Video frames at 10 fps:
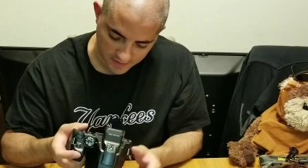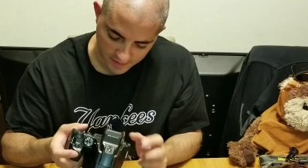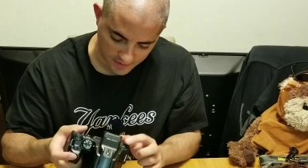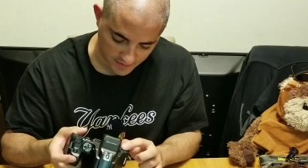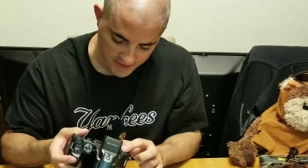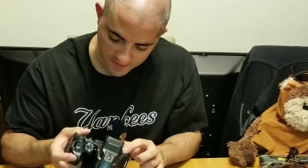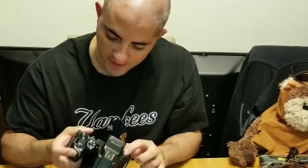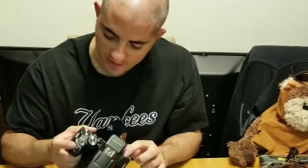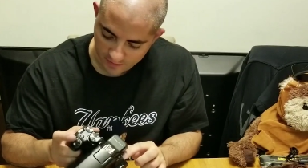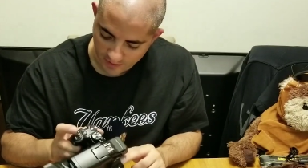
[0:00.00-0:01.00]
a little
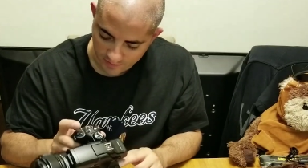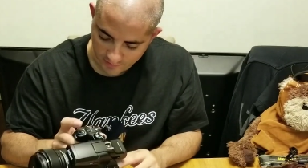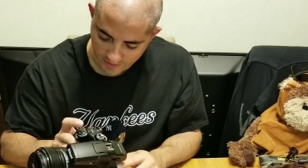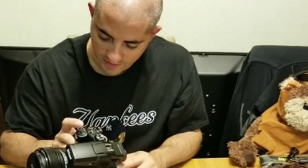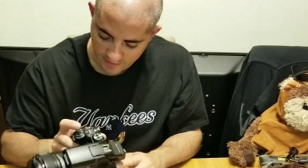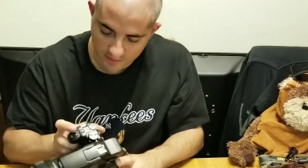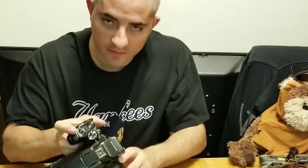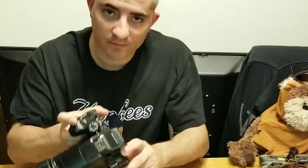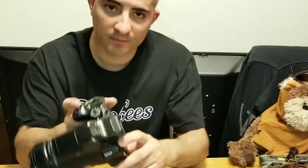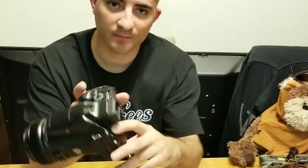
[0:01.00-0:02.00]
speaker probably right here.
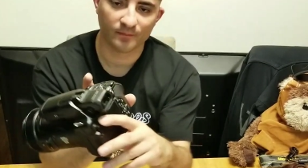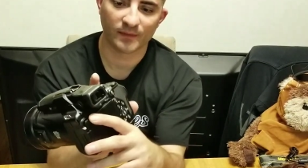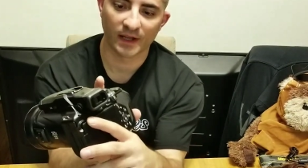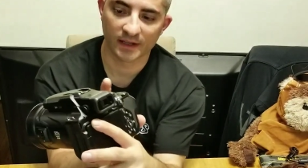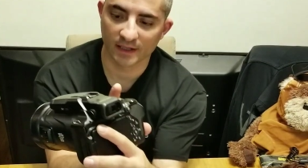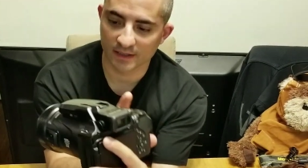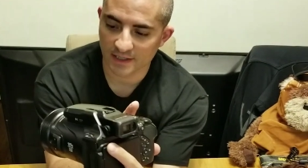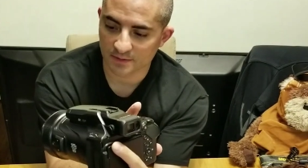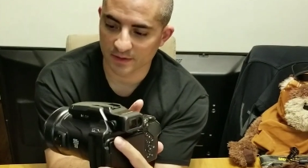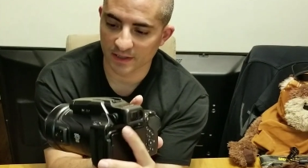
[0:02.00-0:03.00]
I think
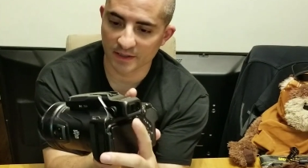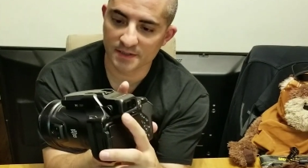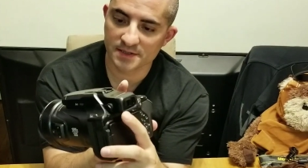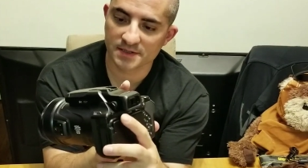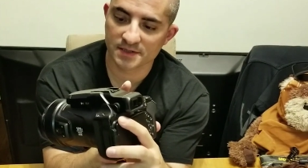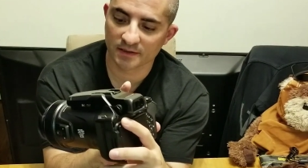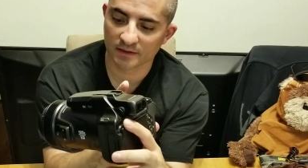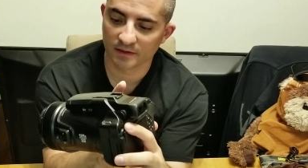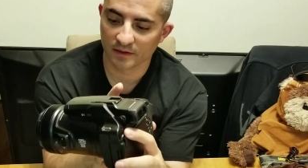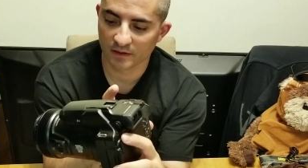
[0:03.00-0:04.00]
that's what that is.
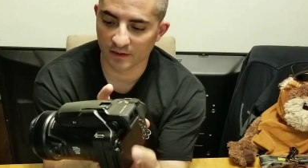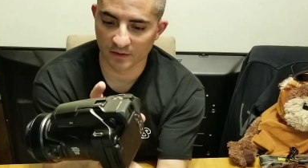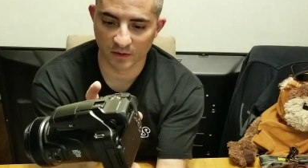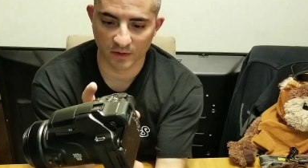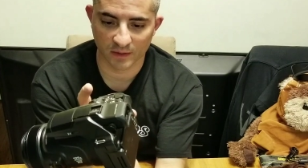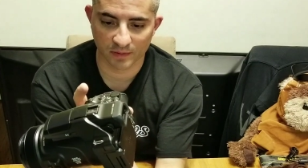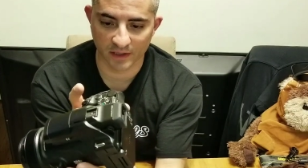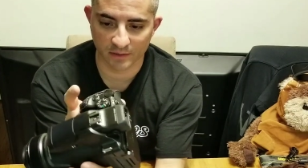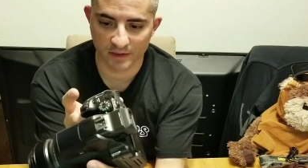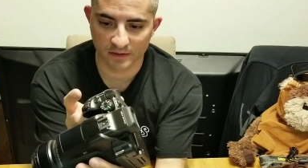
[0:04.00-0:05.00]
I'll know when I play
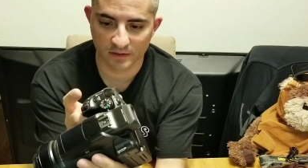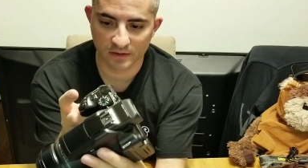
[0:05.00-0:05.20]
with it.